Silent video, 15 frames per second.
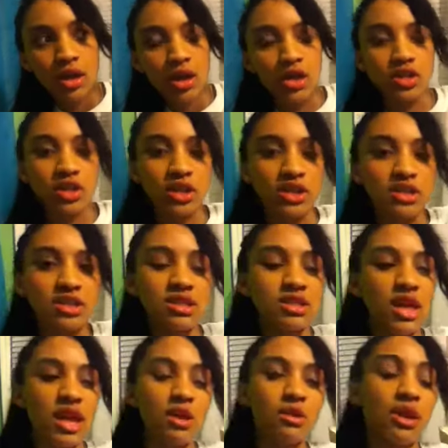is going to
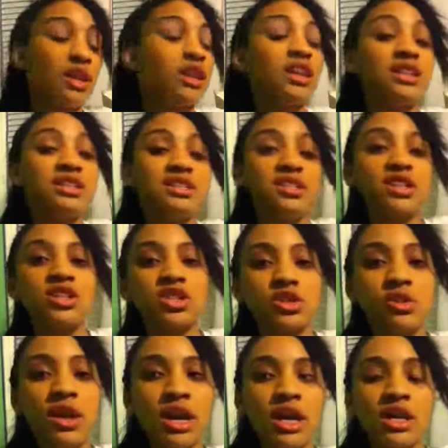stay, in 6th
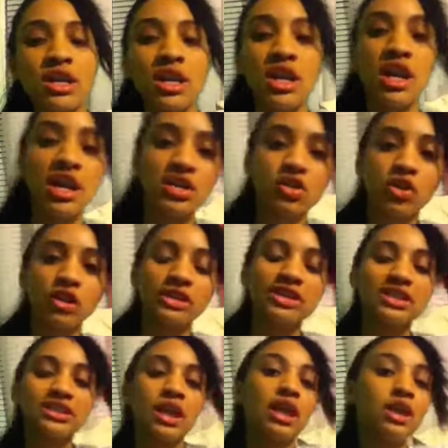grade, is going to
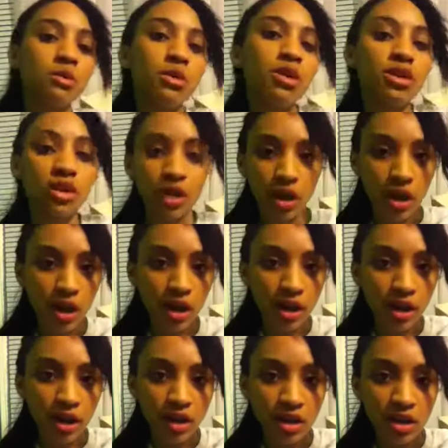stay with her
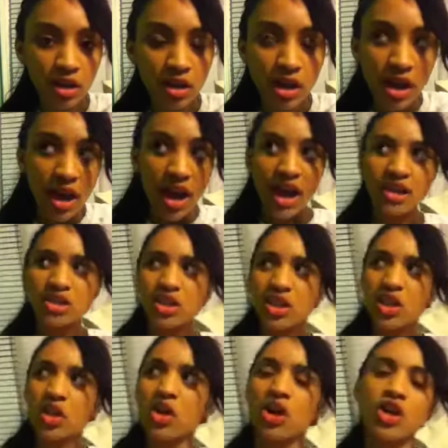
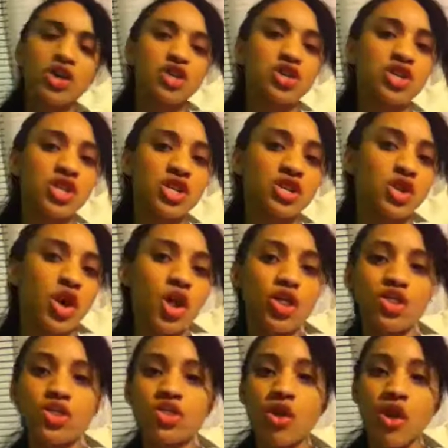until she's
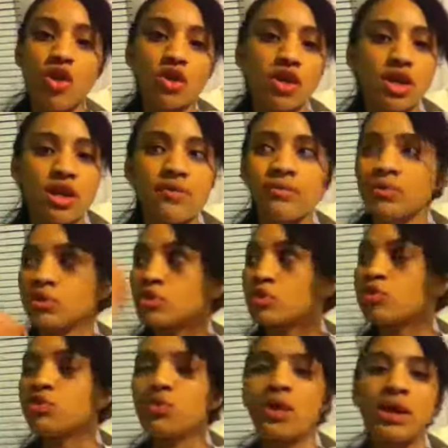30,
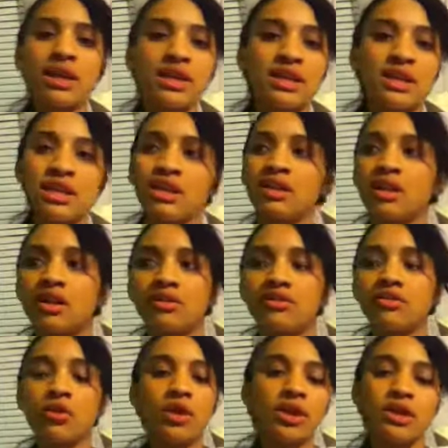20, or
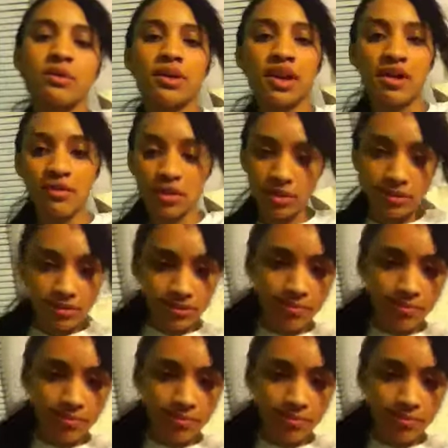40, whatever.